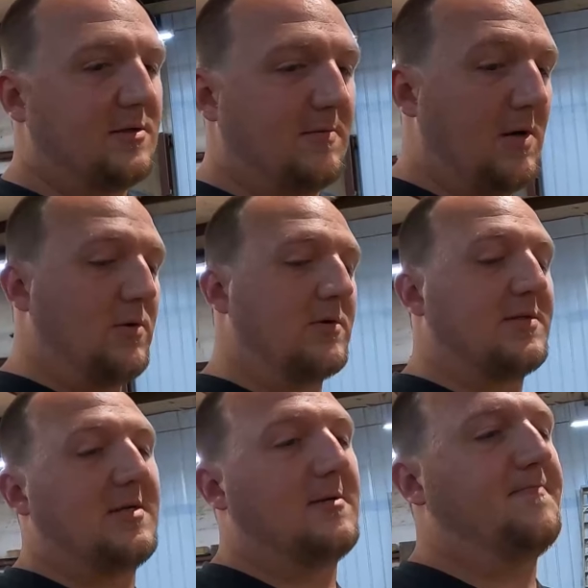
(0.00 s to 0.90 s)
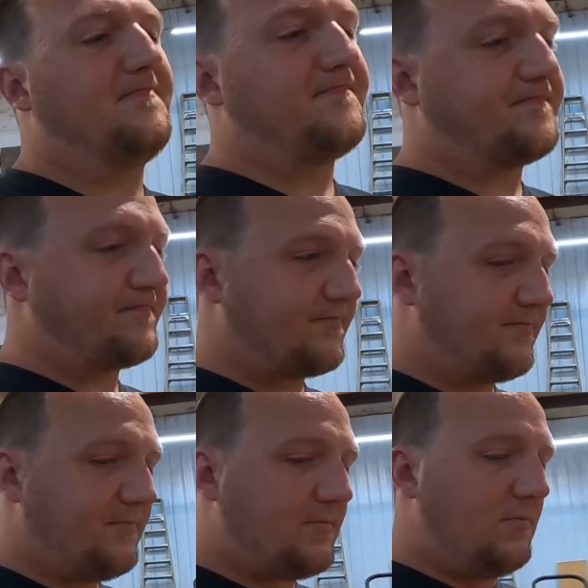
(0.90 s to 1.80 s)
done, the motor's in,
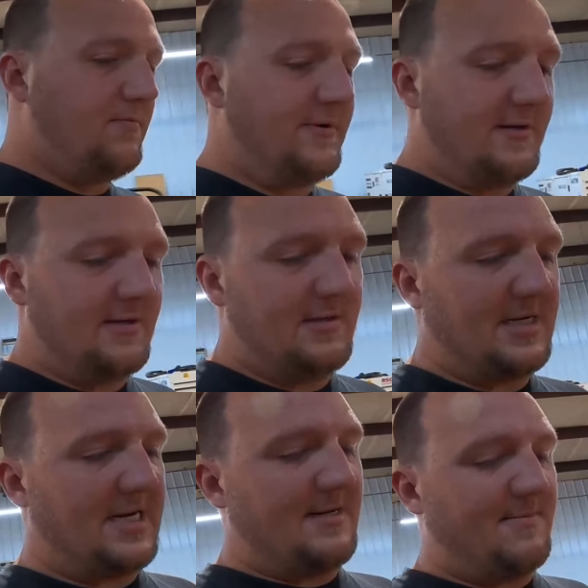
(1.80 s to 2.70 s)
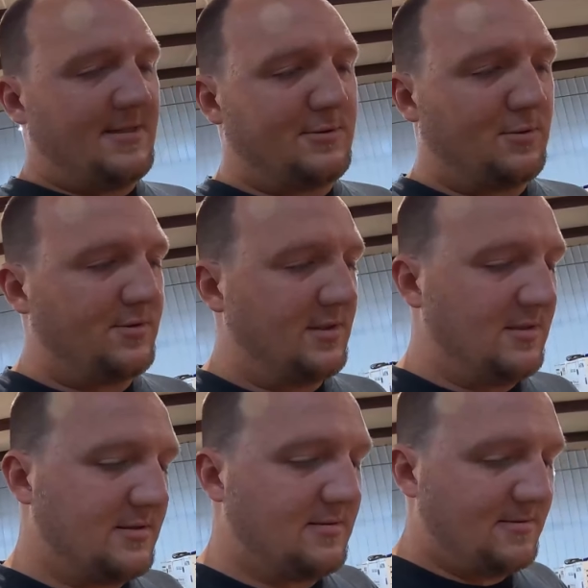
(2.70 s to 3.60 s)
but I got my tools
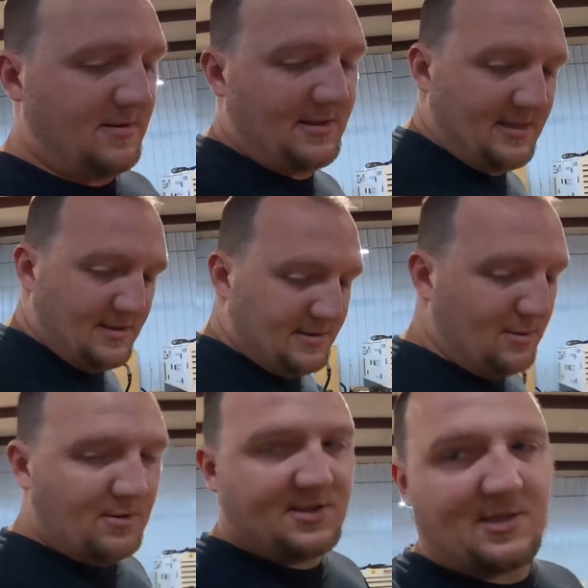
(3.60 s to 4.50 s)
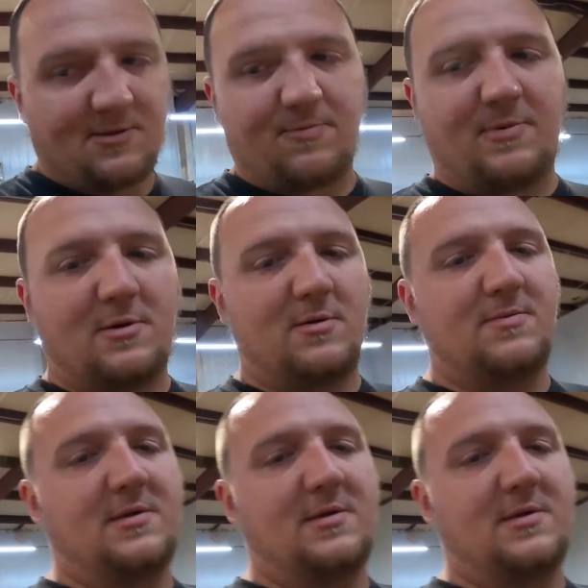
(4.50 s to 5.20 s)
here and some of Alan's tools I'll have to borrow.